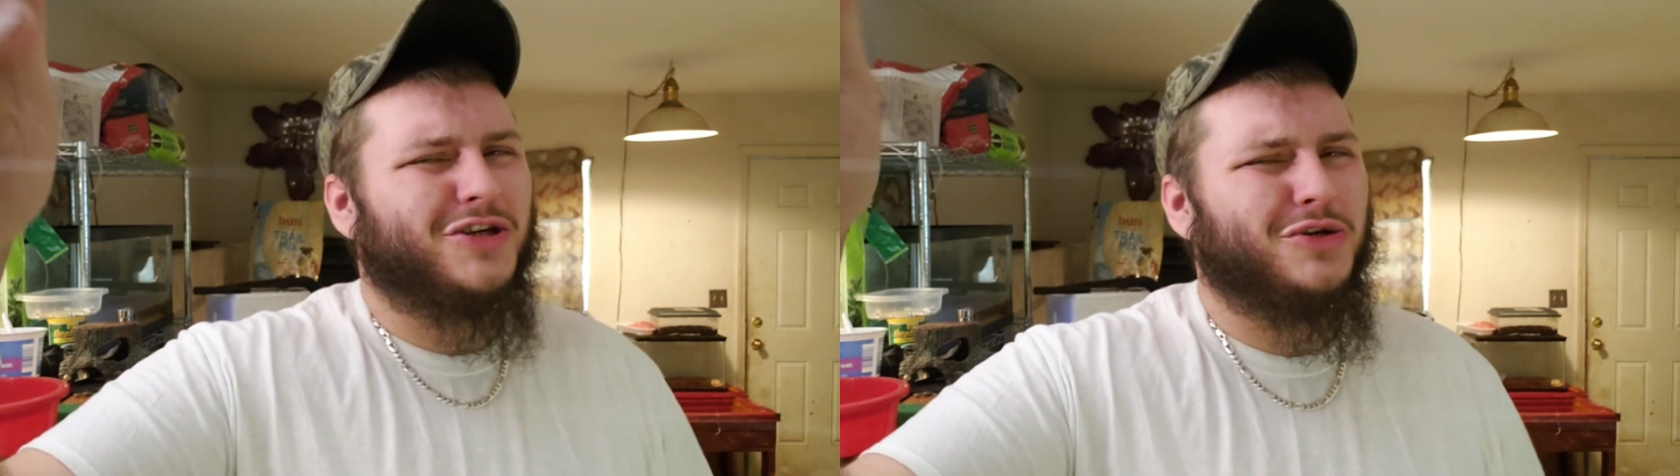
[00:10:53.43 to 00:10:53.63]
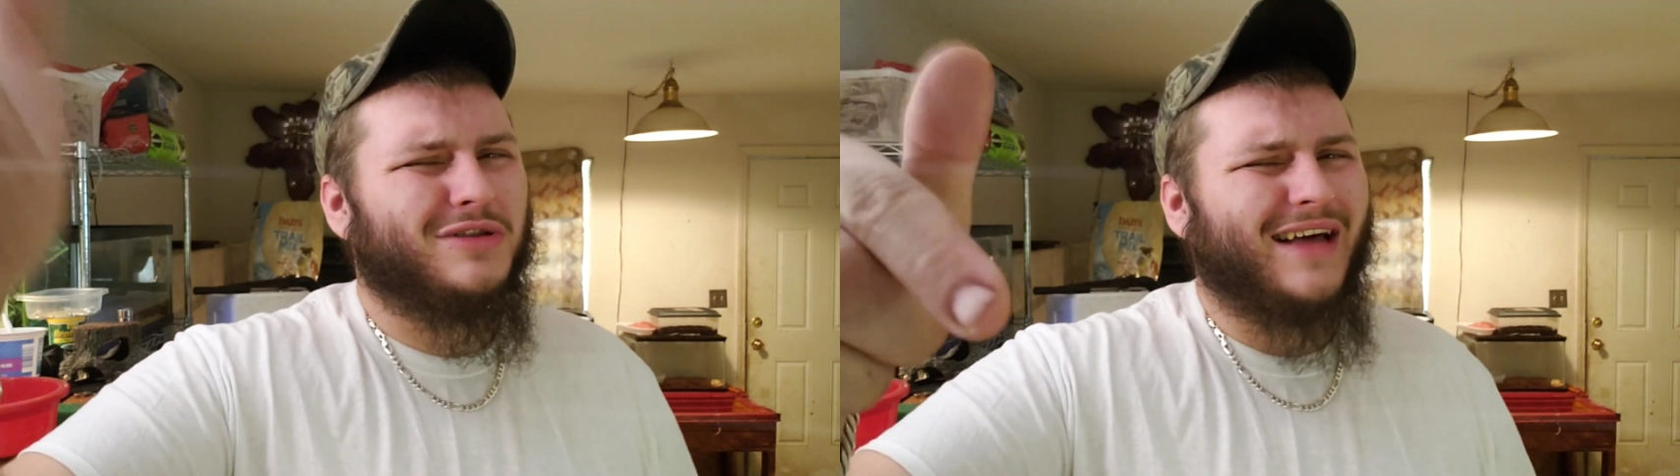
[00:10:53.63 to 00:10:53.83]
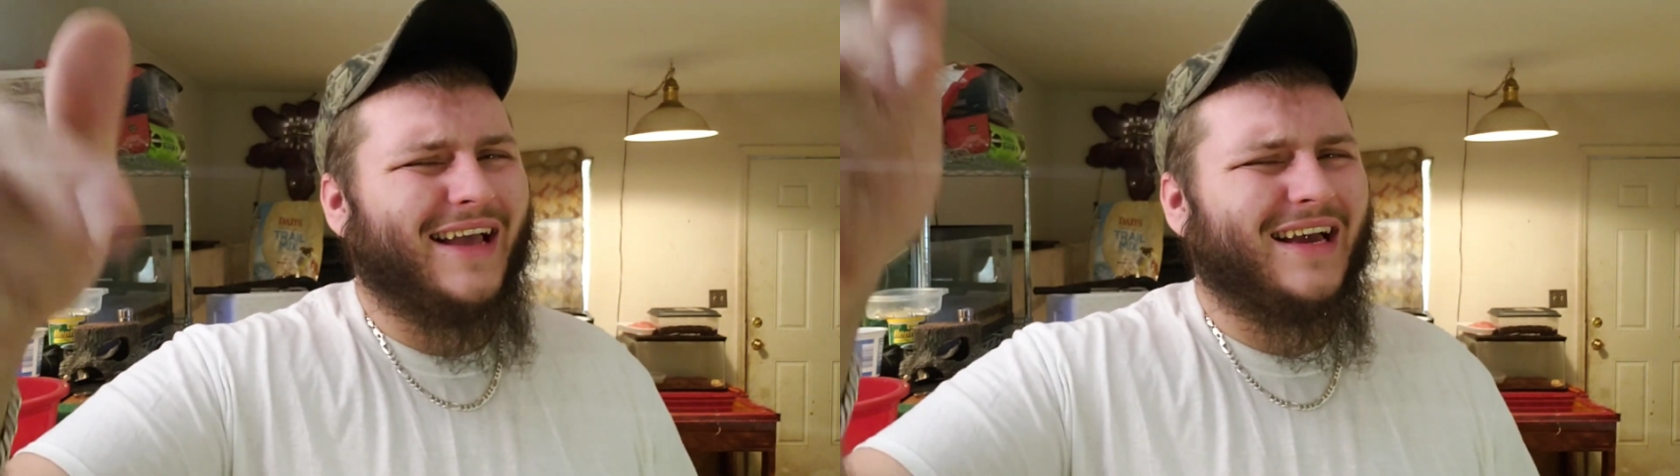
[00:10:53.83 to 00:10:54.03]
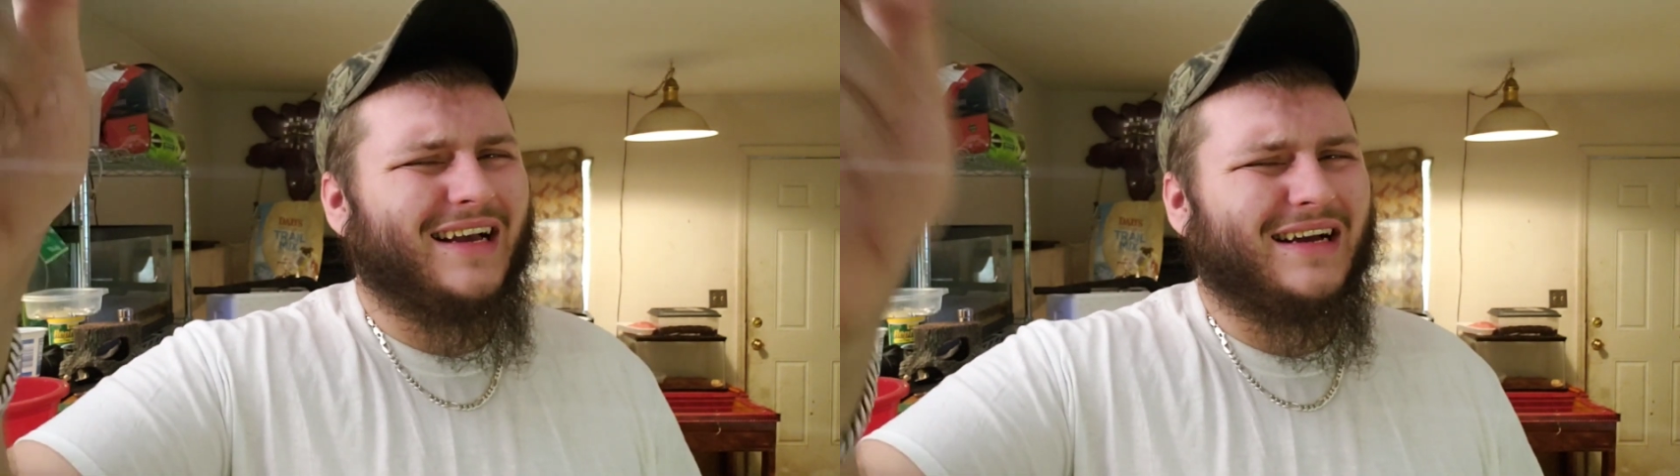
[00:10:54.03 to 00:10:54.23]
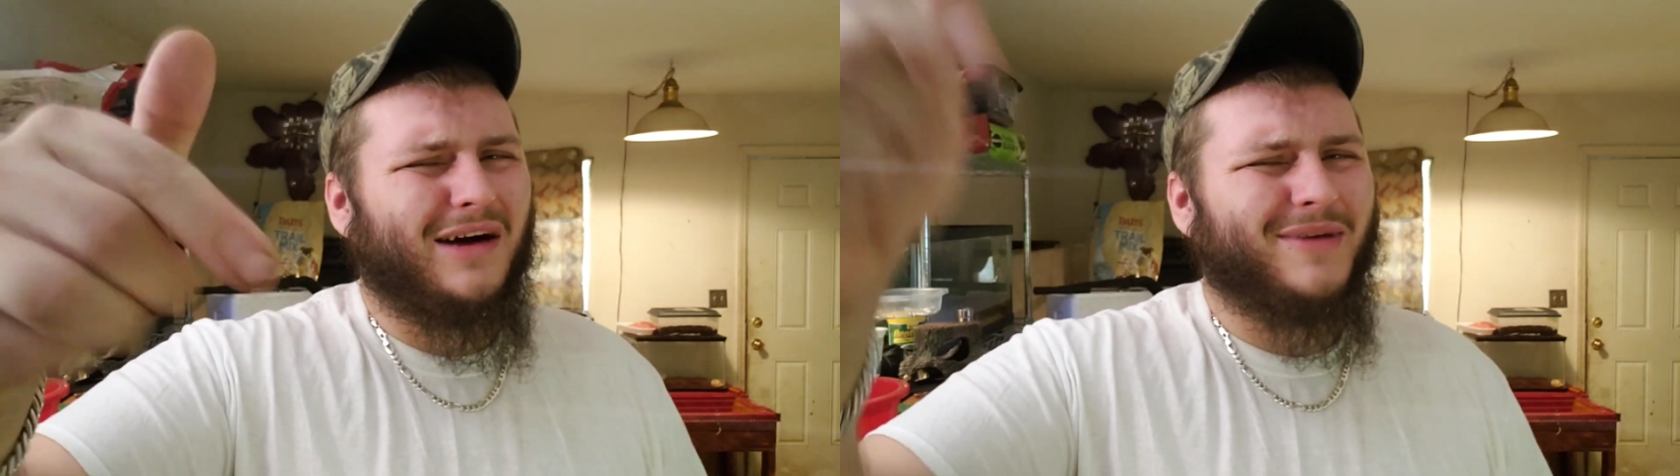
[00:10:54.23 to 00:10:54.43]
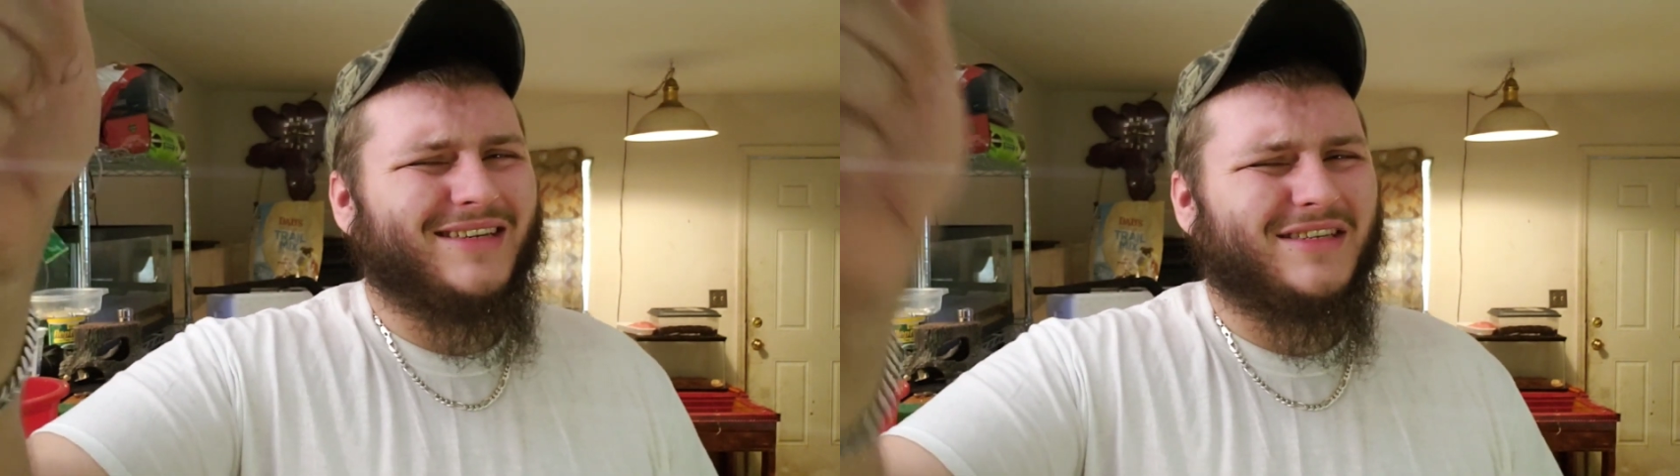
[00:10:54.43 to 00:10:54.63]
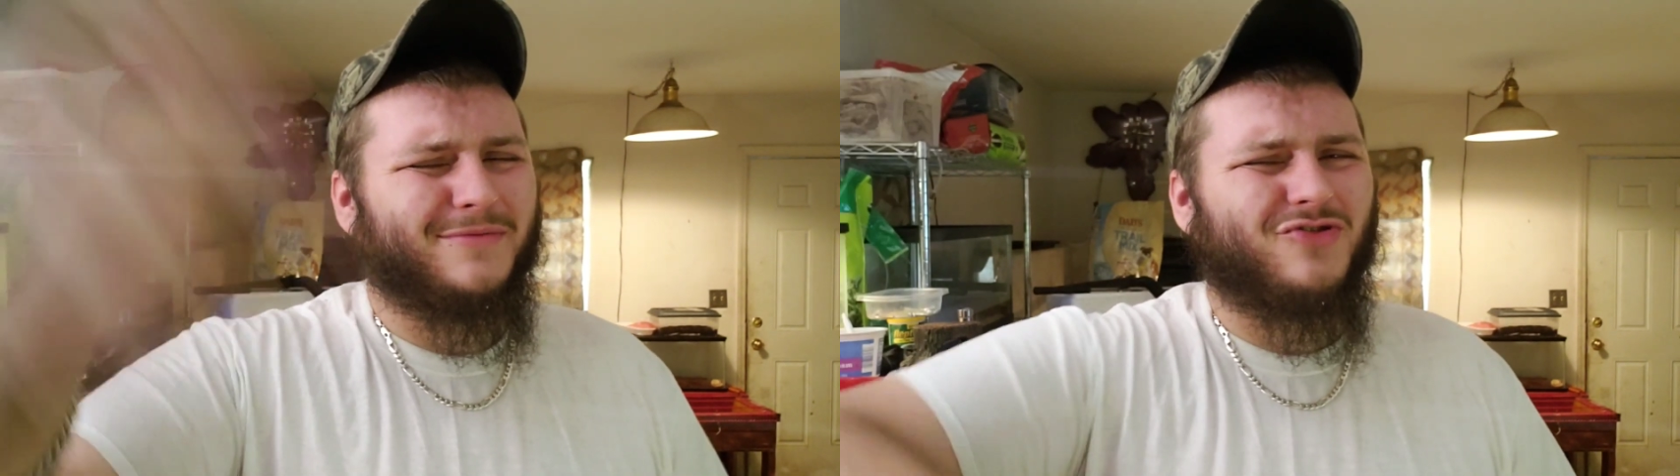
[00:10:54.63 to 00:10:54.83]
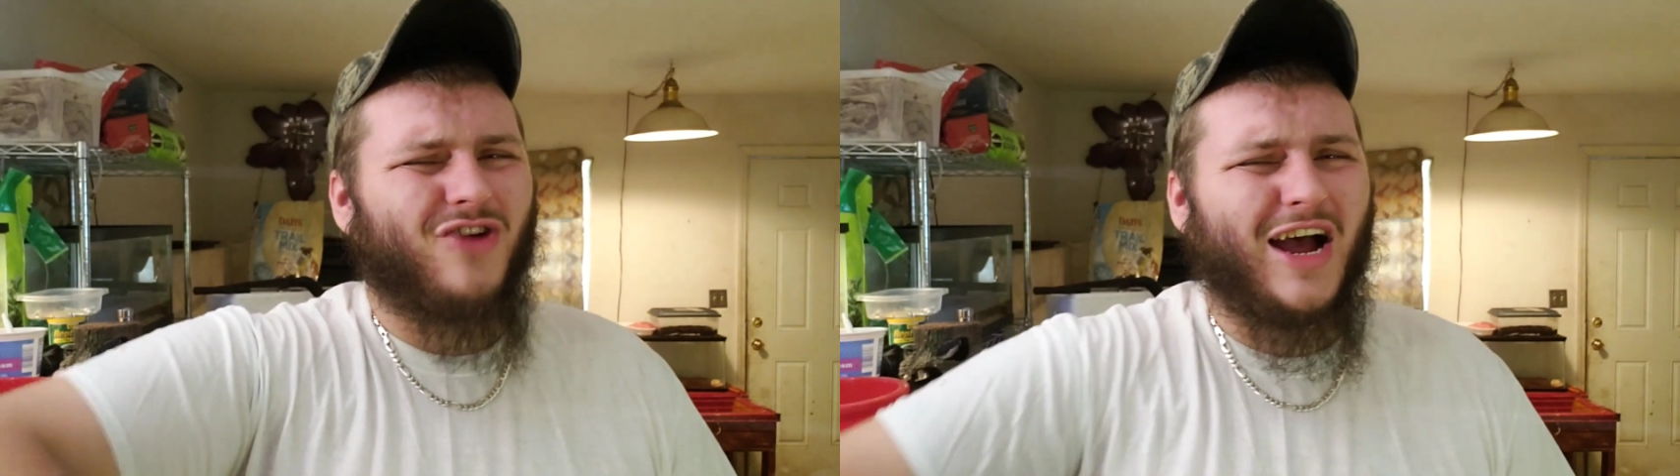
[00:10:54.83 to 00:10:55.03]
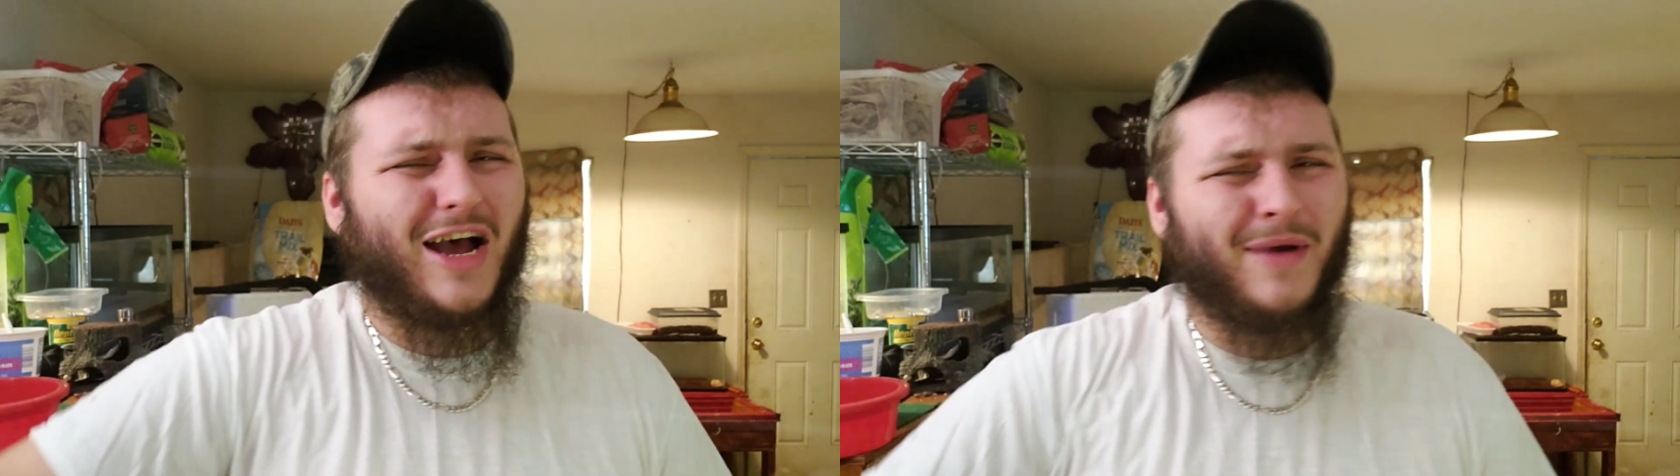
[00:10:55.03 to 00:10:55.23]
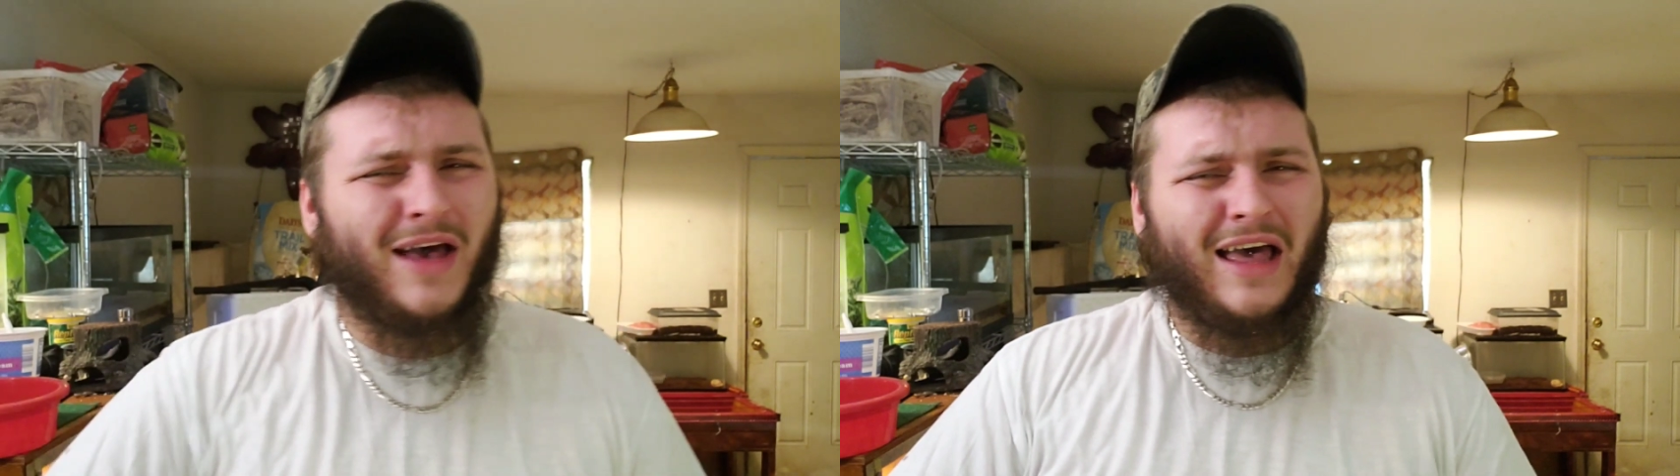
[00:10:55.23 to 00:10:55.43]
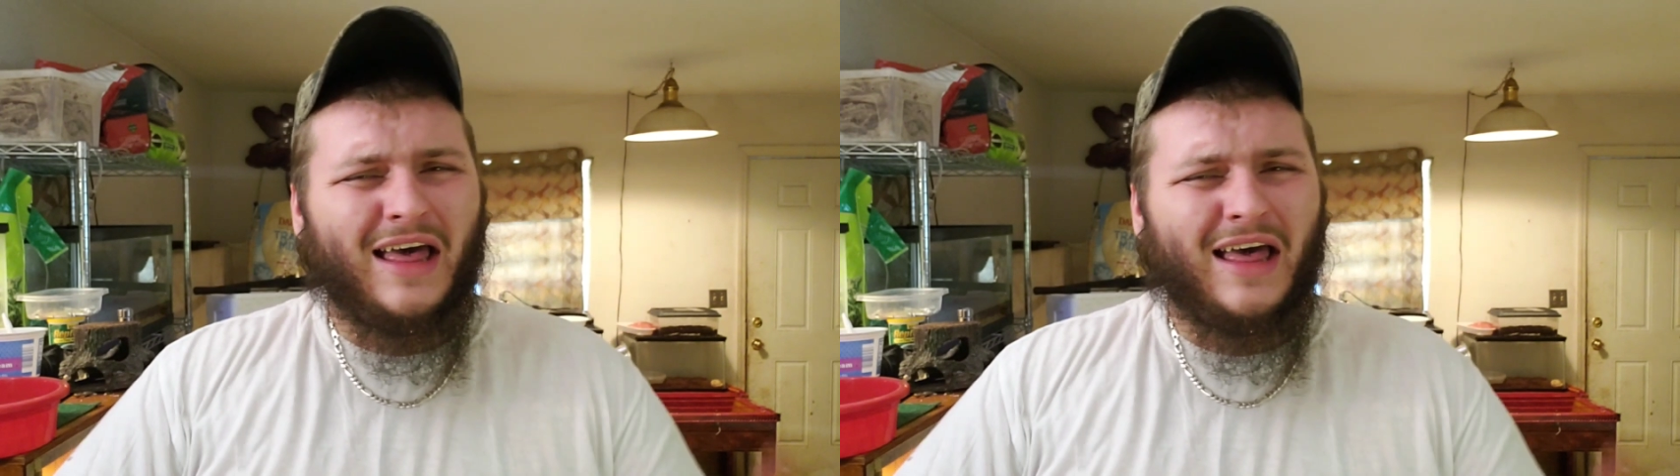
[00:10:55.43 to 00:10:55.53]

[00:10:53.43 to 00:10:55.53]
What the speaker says: sure you like, comment, subscribe.